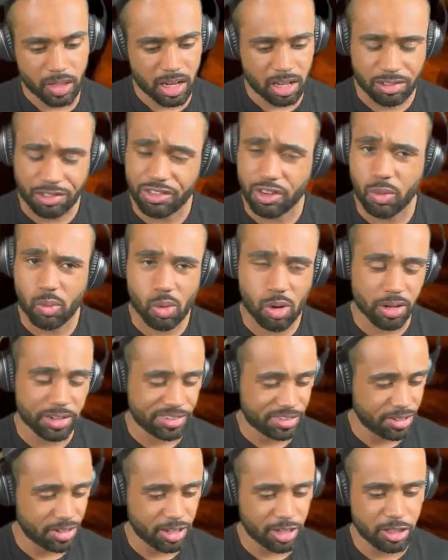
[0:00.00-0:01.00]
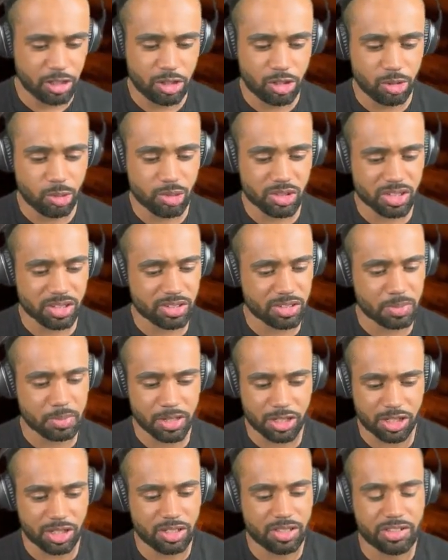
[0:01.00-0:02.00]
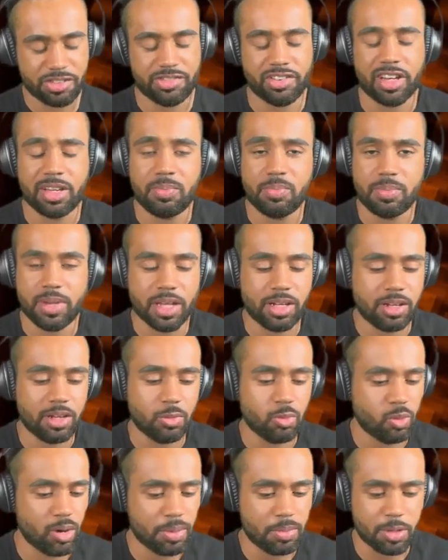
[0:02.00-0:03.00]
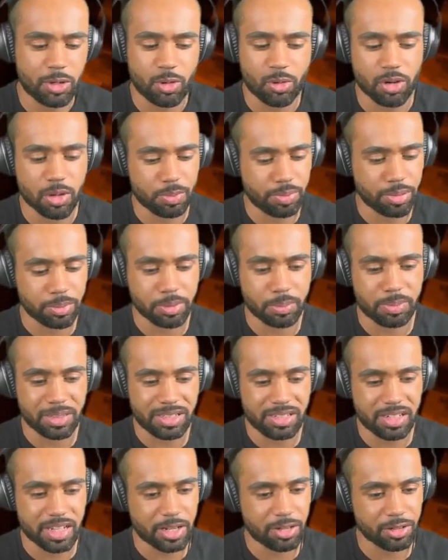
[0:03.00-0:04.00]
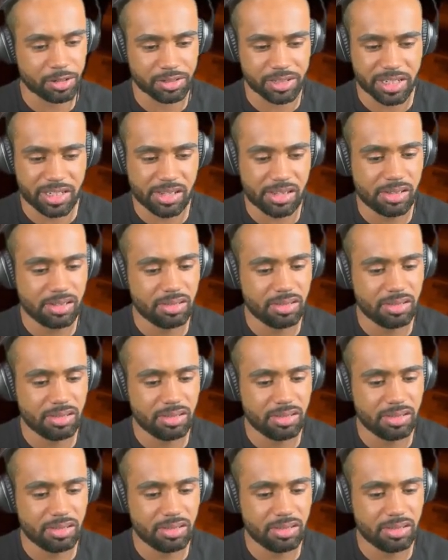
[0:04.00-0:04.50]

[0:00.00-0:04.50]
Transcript: And for what? A useless mission to find men and women who are probably dead already?